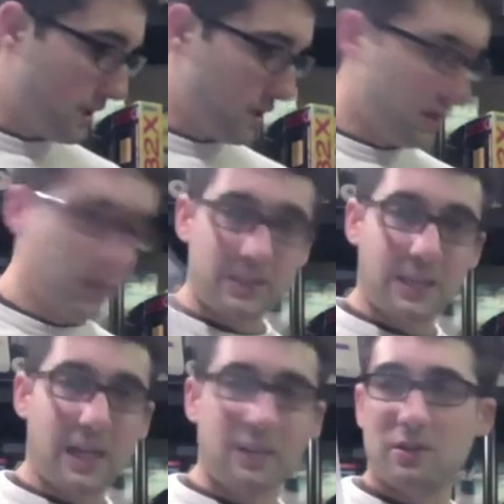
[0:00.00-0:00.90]
UN
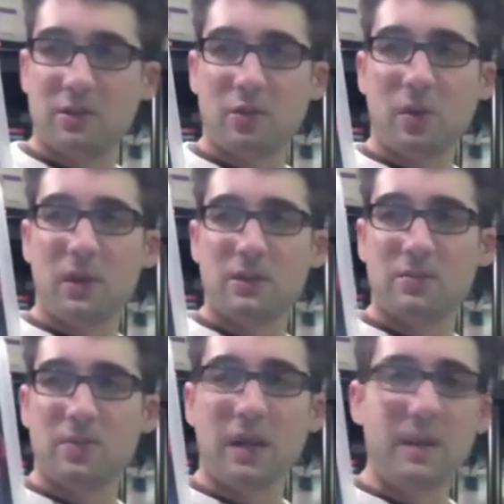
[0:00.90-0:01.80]
Squadron,
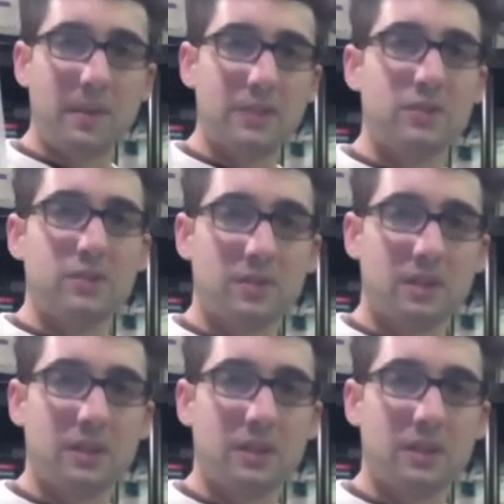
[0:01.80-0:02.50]
probably the best shooter in